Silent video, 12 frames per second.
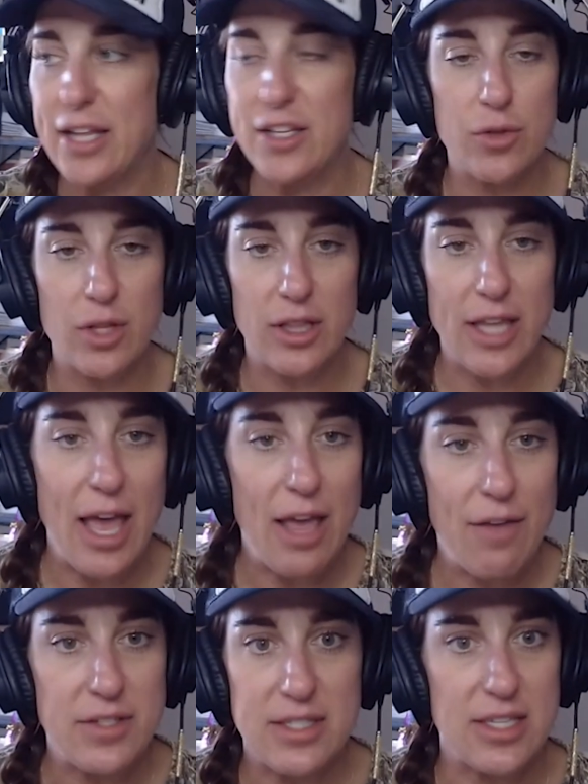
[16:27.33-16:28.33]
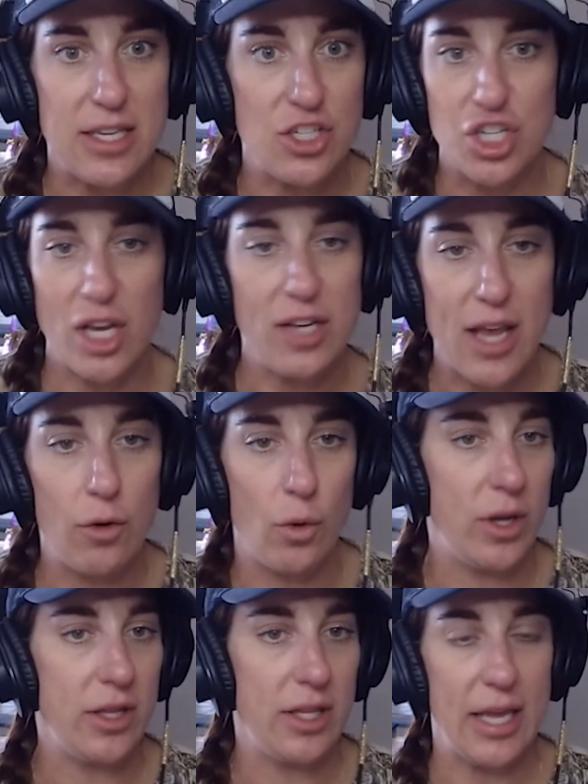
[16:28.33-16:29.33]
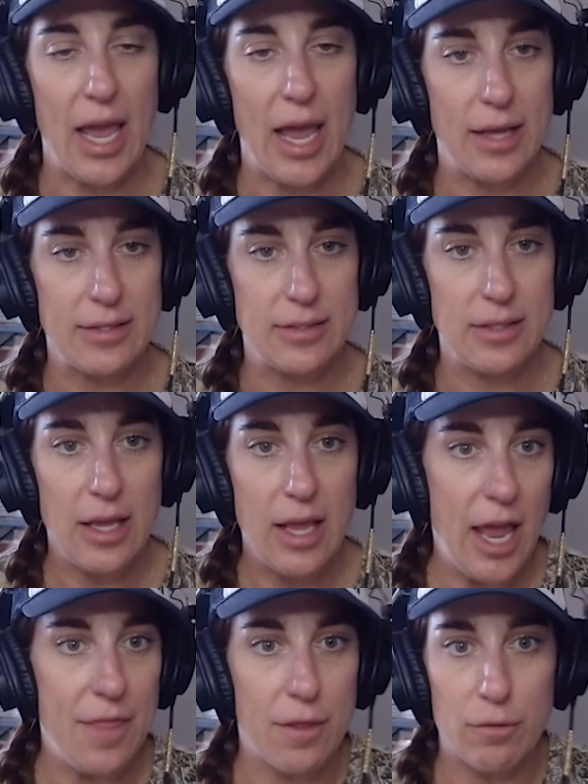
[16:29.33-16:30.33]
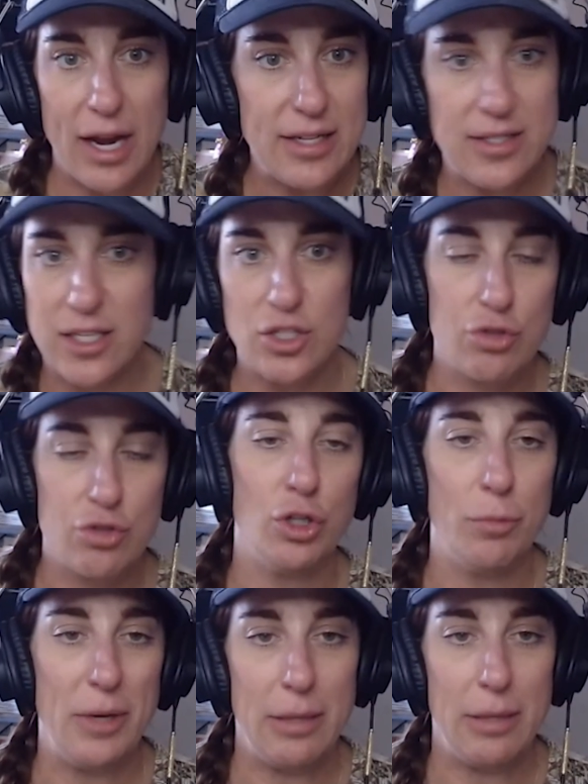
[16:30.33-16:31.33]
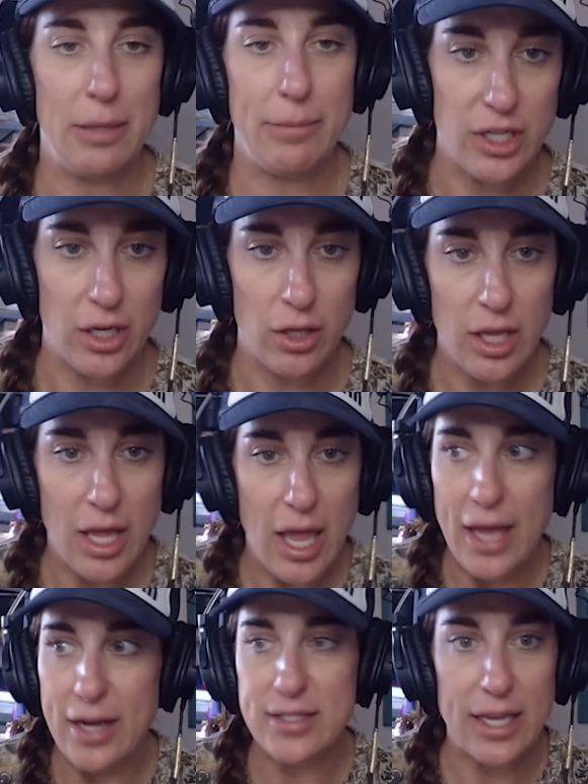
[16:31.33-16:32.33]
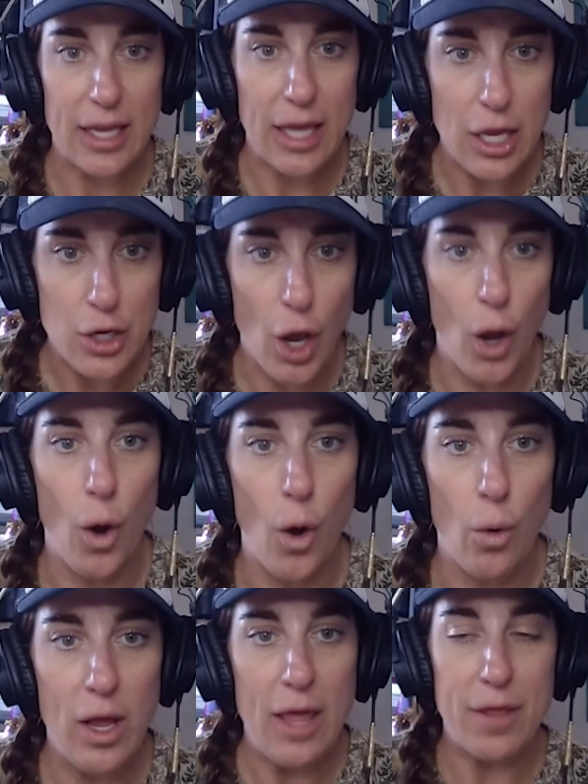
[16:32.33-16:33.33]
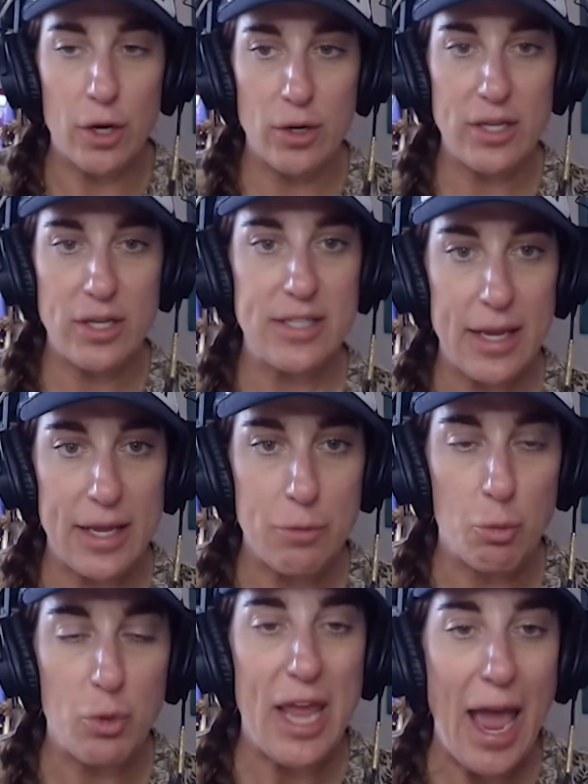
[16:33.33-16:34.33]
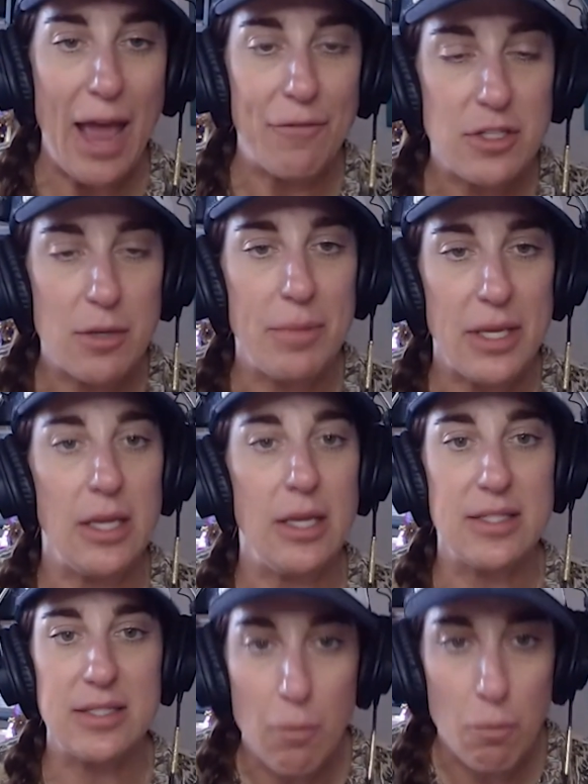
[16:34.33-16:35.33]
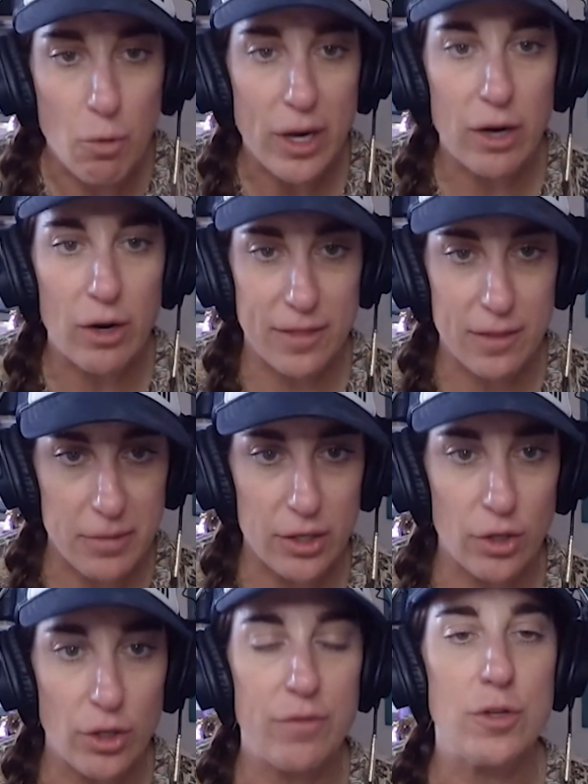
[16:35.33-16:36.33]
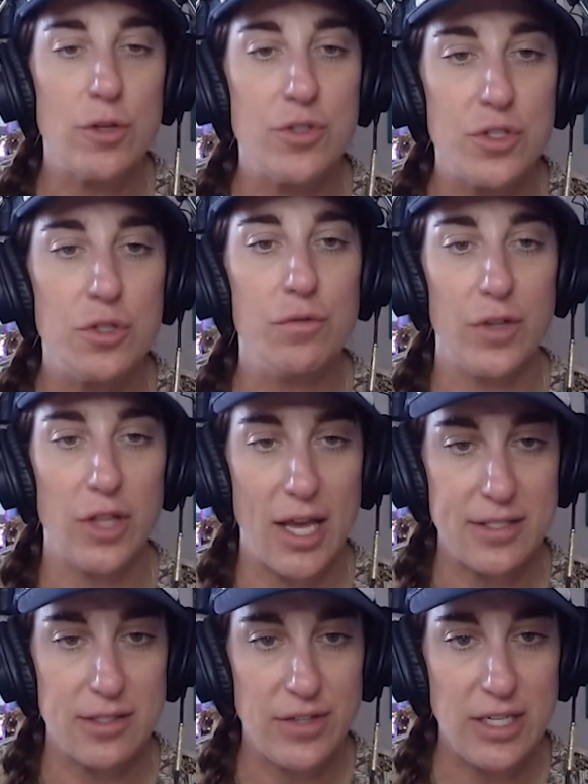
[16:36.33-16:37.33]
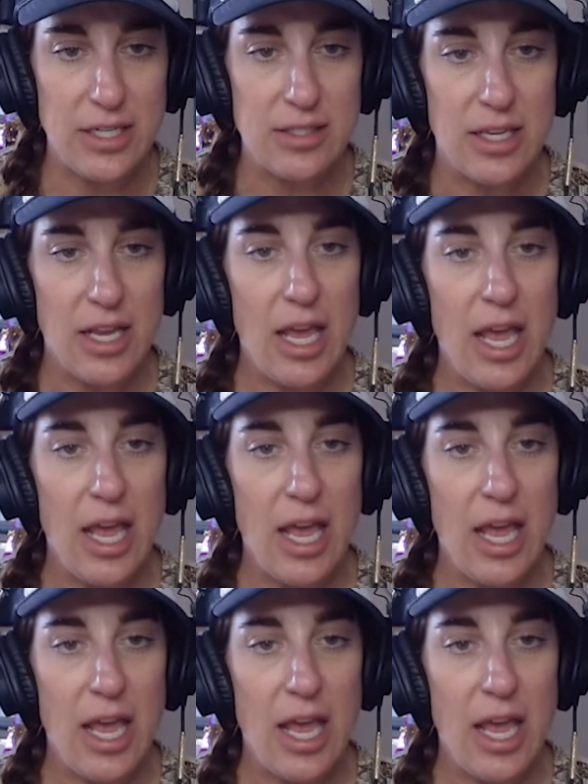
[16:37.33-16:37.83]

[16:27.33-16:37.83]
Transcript: And so the left says shut down oil and gas and the right says drill baby drill. And it's like, no, we have to be somewhere in the middle of those two philosophies.